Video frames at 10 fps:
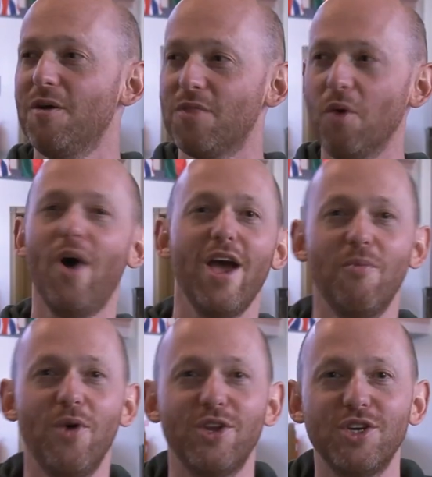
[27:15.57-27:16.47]
the way
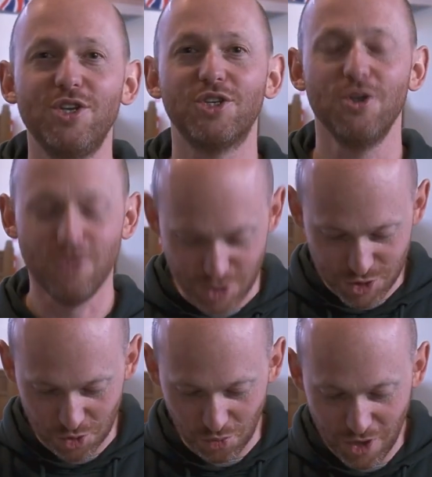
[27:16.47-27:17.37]
in which he chooses
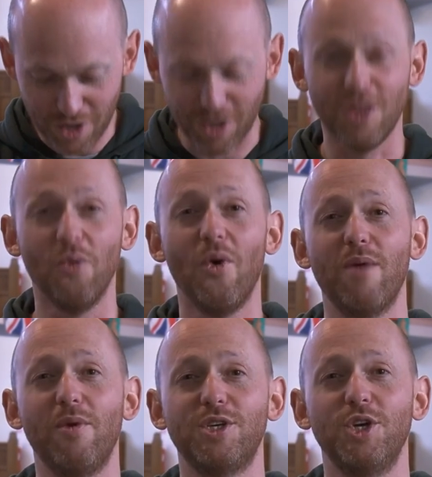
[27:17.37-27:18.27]
to work and the way
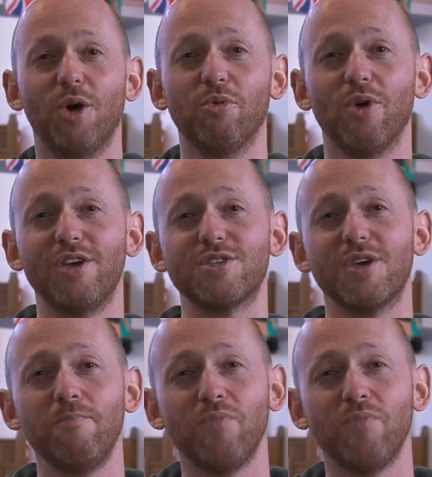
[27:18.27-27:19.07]
in which he operates.